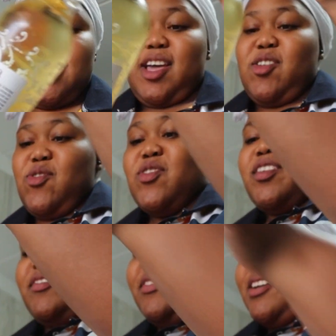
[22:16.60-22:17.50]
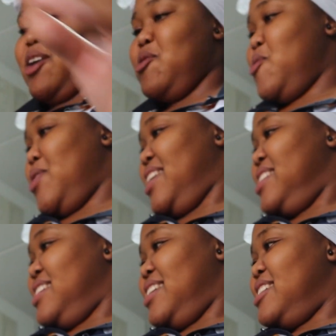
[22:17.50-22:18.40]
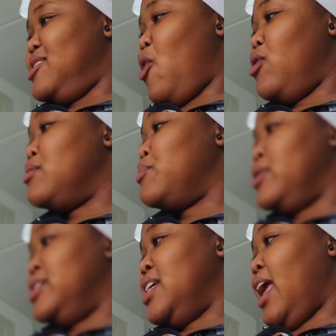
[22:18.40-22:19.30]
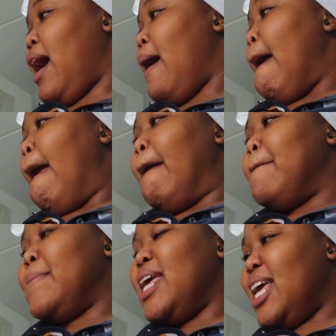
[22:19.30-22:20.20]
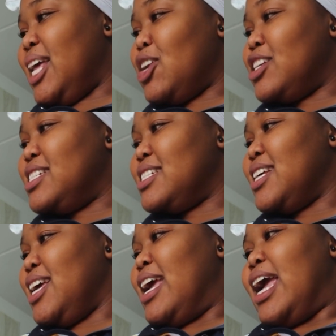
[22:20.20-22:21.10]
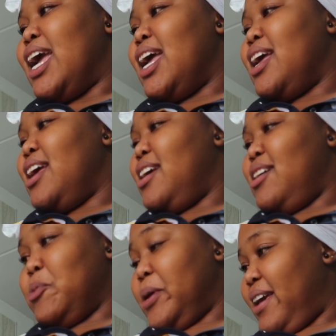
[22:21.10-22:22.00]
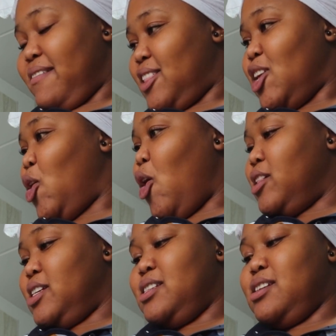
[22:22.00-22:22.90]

I don't know what is it. It's called Protea Peanut, whatever they call it.